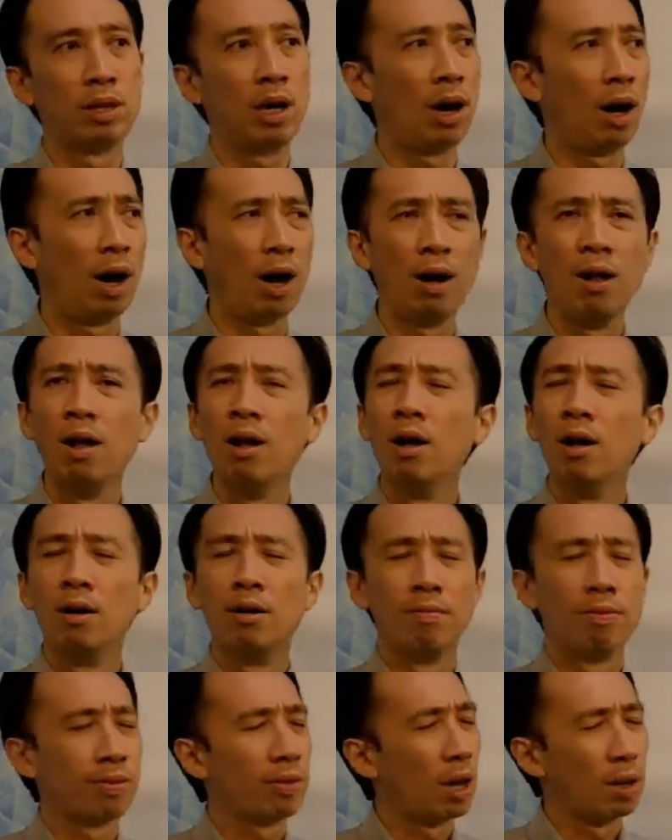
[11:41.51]
There are
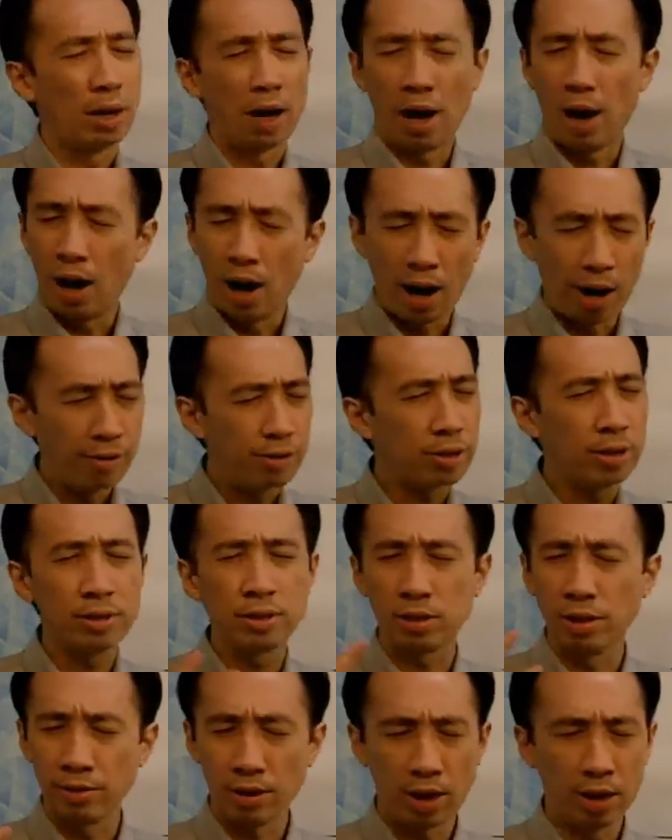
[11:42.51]

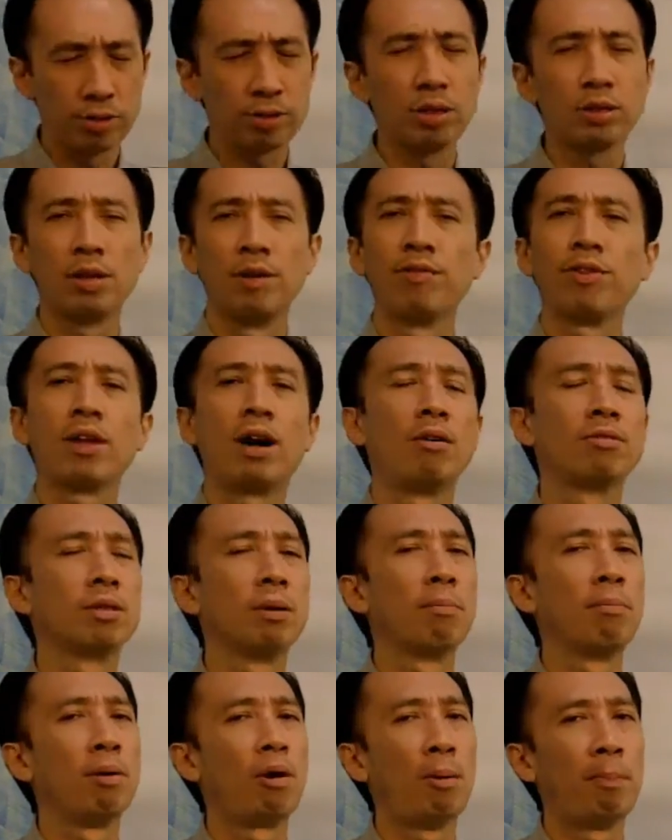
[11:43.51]
hundreds and
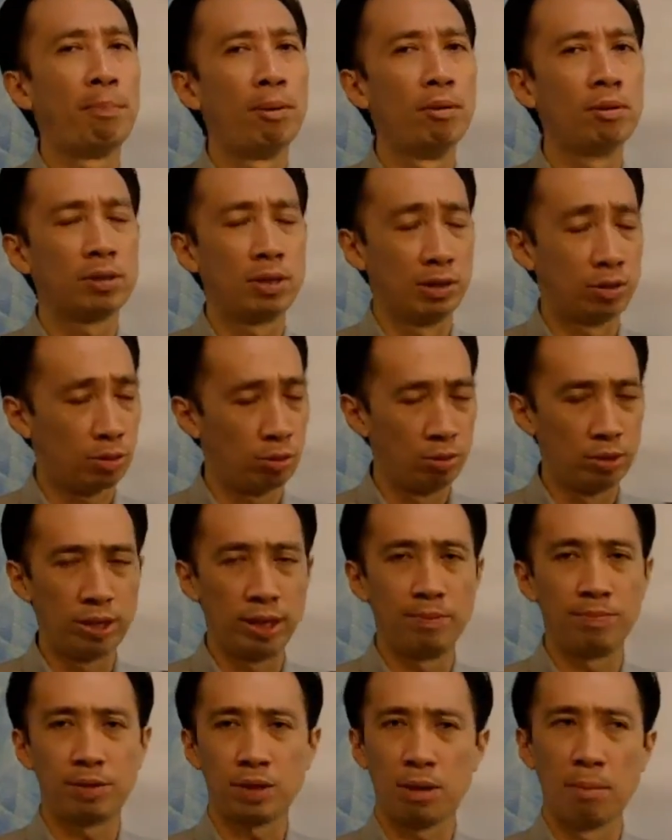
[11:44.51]
thousand blog posts as
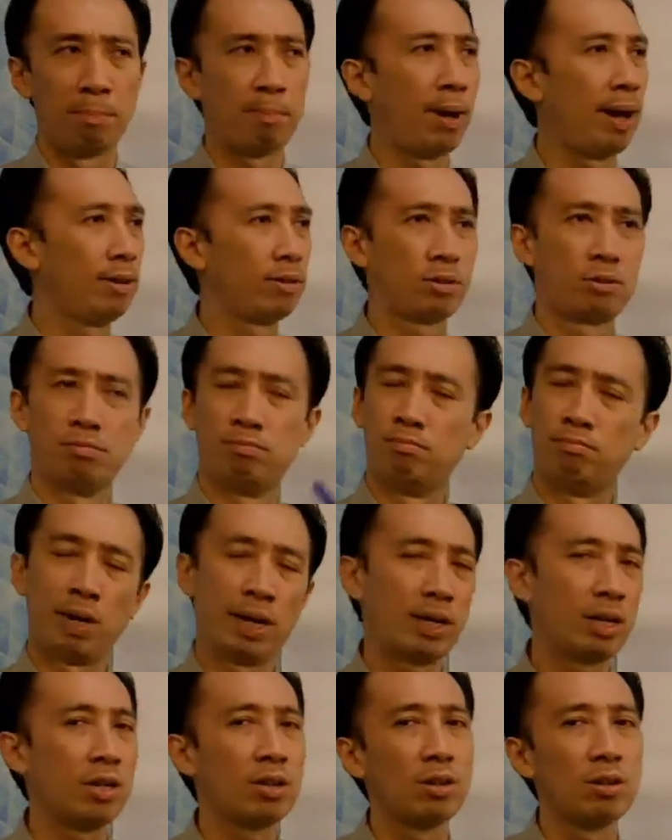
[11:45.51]
today compared to
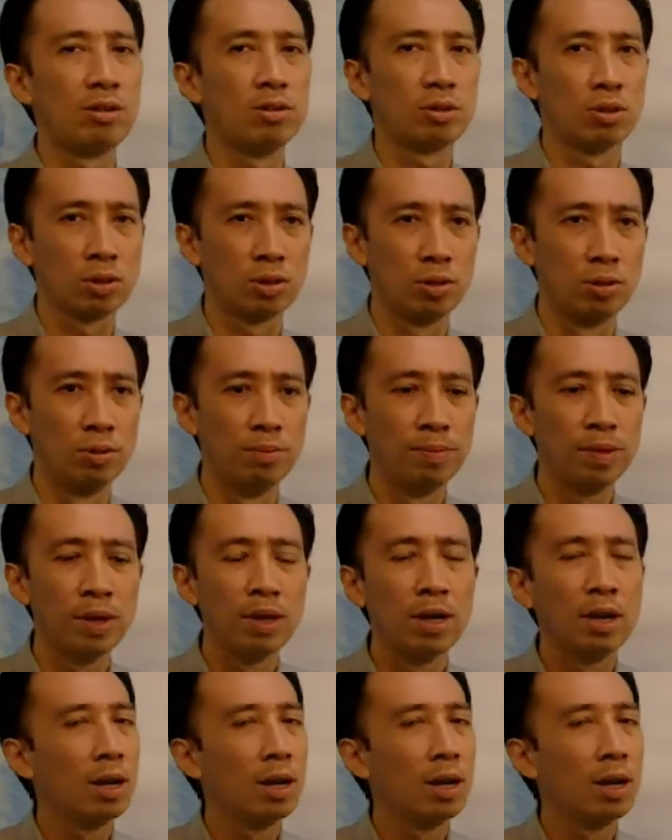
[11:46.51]
many years ago,